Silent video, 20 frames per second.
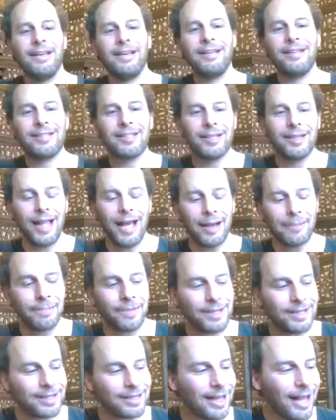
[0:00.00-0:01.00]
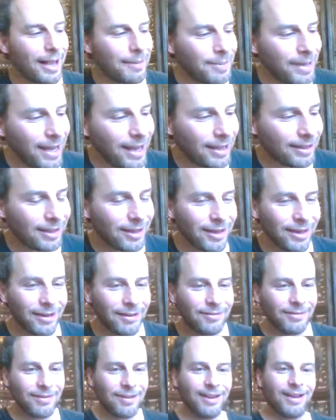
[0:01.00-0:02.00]
He's the lappiest lap cat that
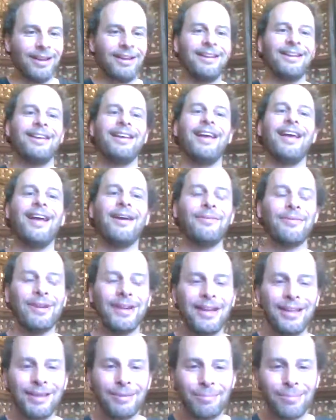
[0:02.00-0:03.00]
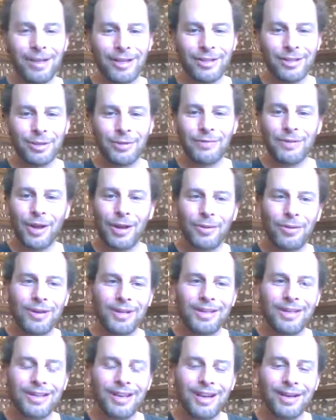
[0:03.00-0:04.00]
I've ever had the pleasure of
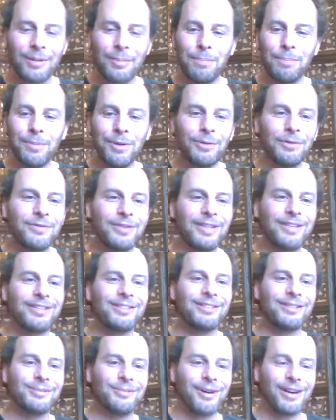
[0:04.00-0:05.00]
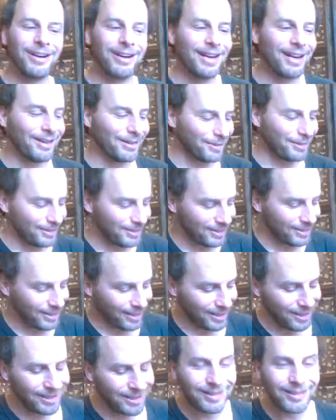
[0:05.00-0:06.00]
knowing. He kind of moved into our house
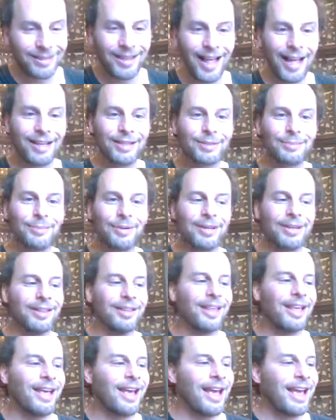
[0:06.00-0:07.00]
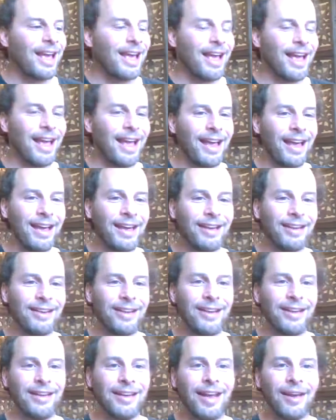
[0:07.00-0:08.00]
last month,
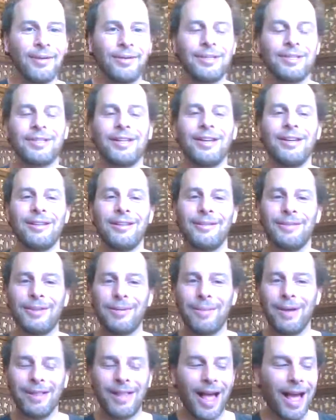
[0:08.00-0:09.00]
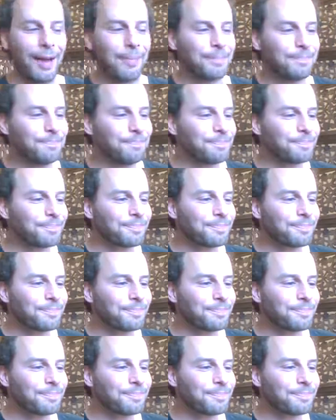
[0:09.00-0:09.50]
and now he just kind of lives on my lap.